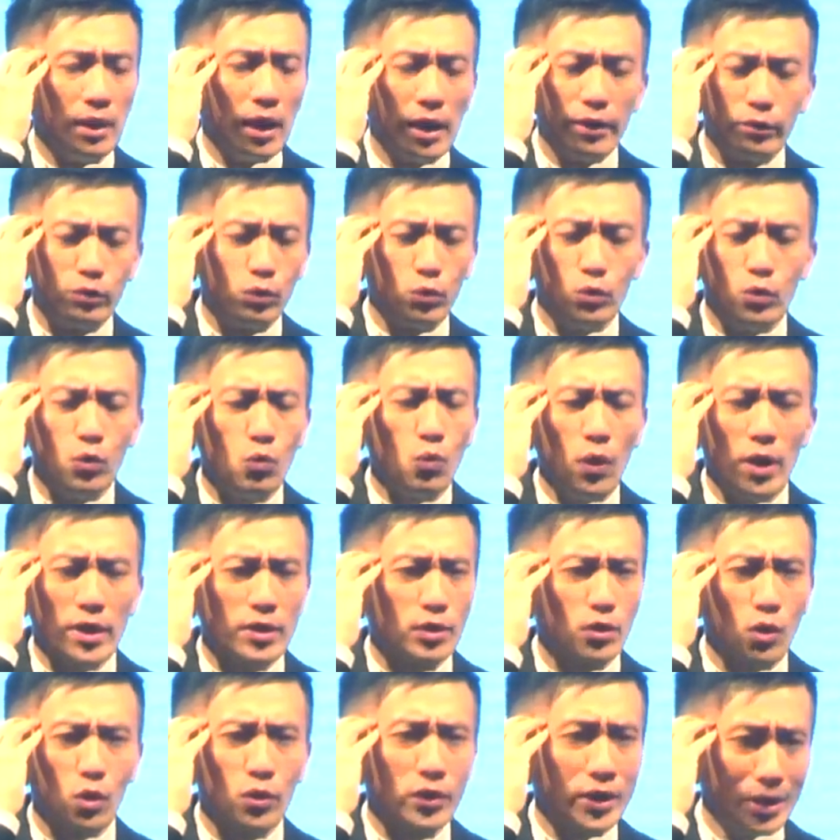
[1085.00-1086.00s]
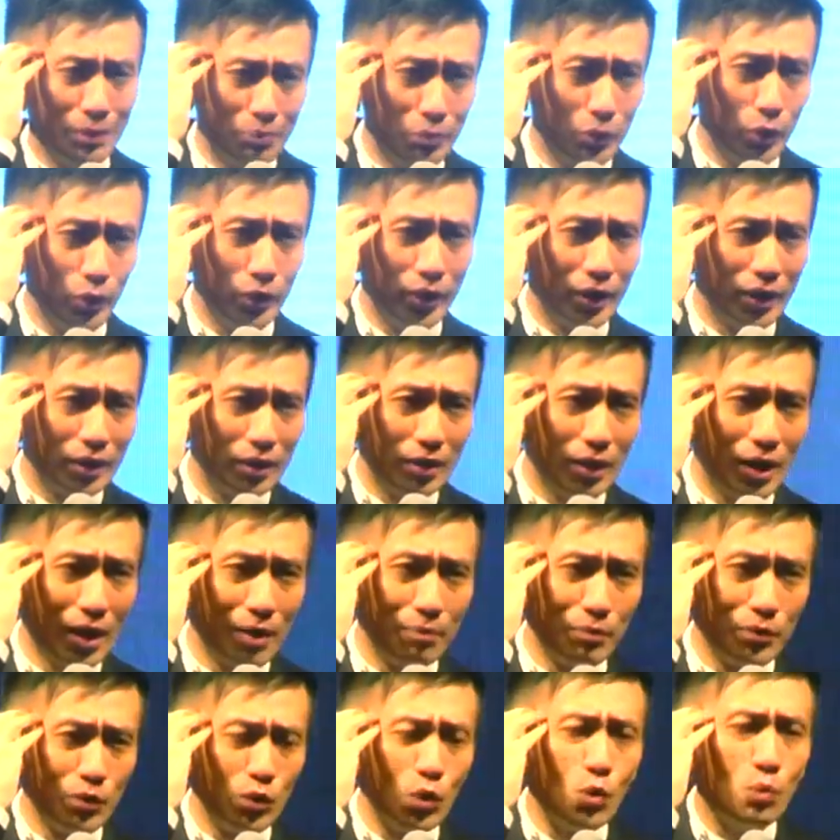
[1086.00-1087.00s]
don't know what is called team building.
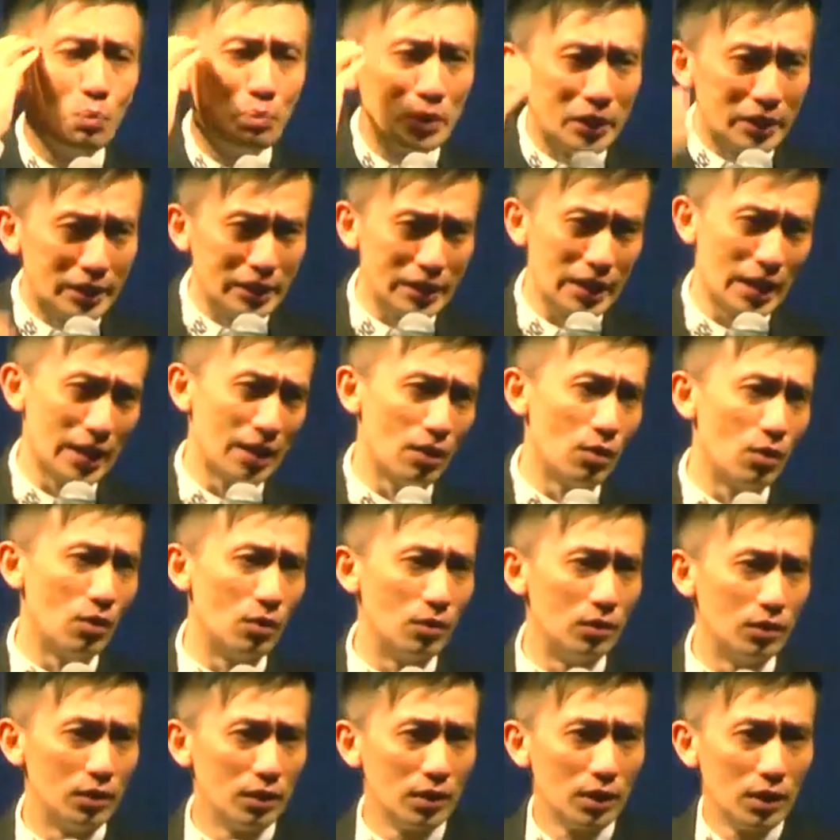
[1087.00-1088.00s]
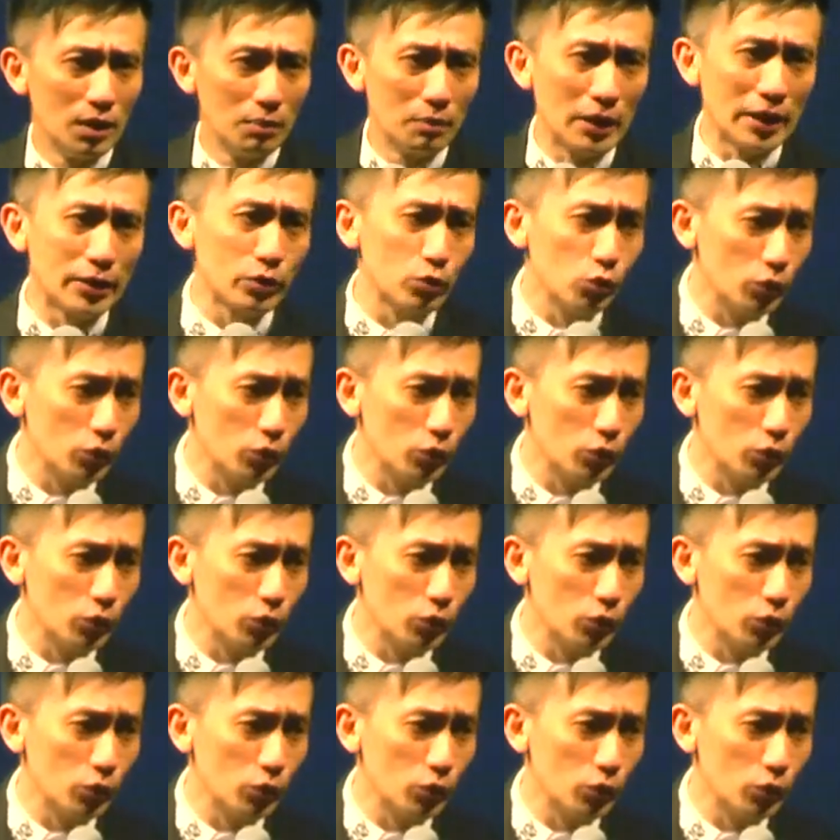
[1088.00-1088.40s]
I'm nobody at all. But